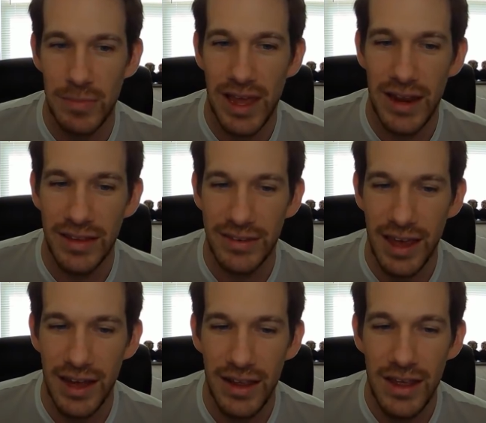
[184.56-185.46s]
Blade
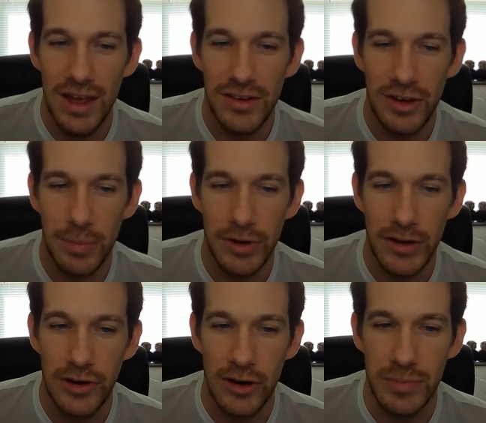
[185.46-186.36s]
instead to
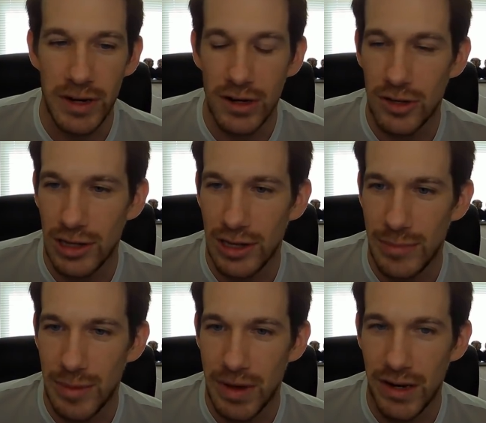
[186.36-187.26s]
pre-charge Miracle a
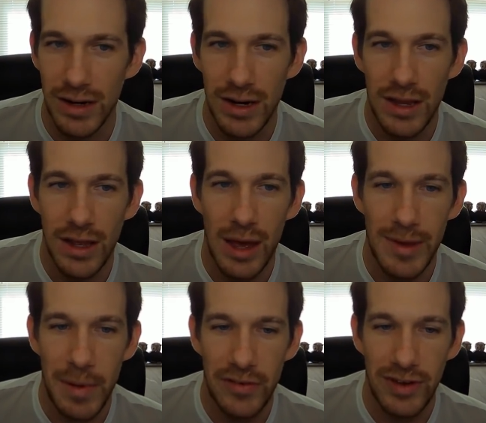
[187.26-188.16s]
little bit better,
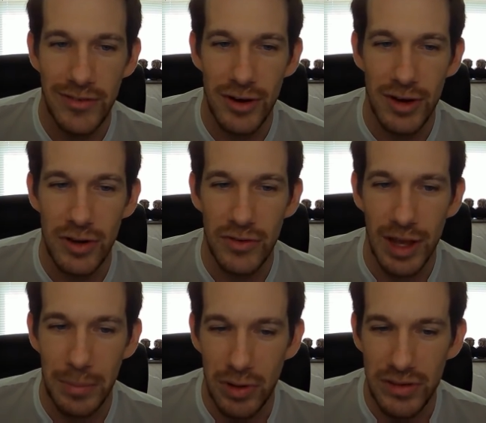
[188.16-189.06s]
especially if you're
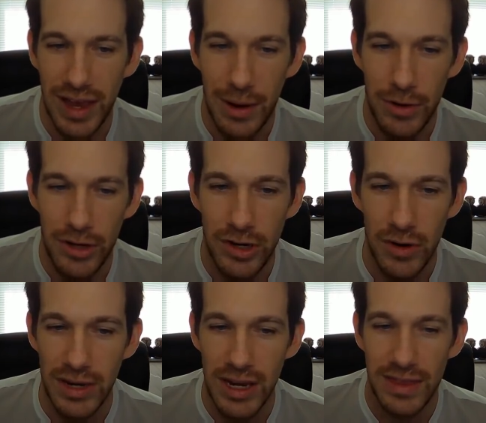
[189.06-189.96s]
using a Bolt Tower. You
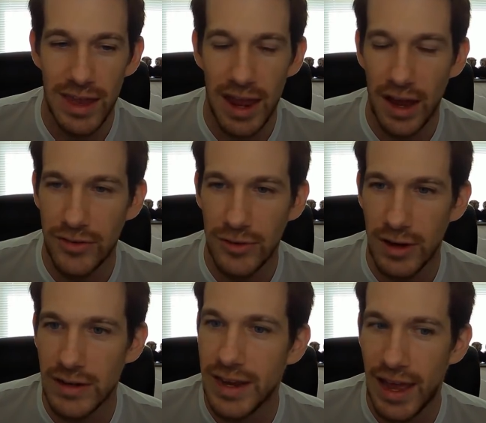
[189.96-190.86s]
don't need that
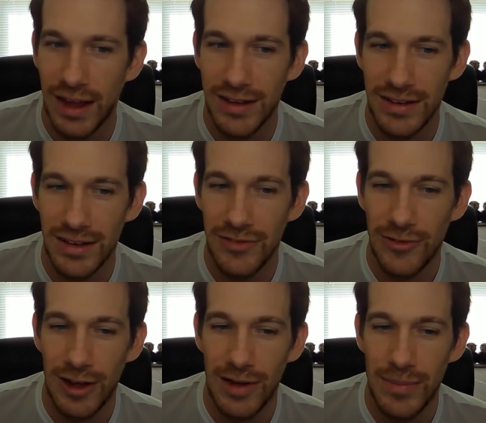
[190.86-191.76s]
extra attack
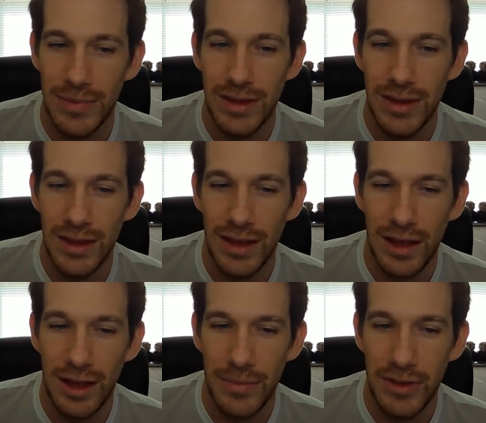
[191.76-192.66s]
from...
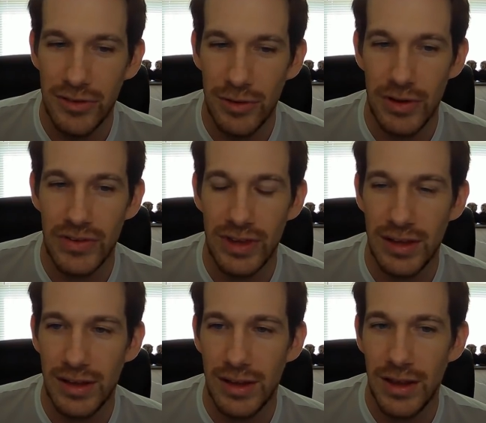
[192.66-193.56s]
the solo
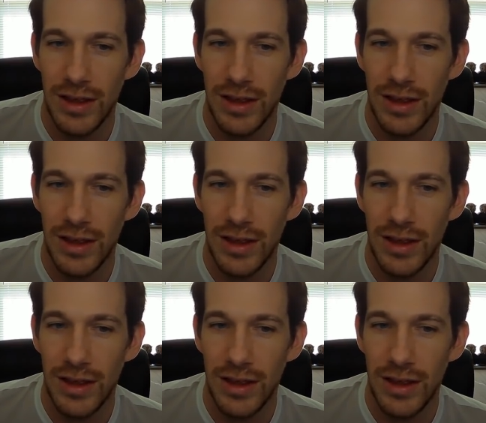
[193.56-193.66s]
skill.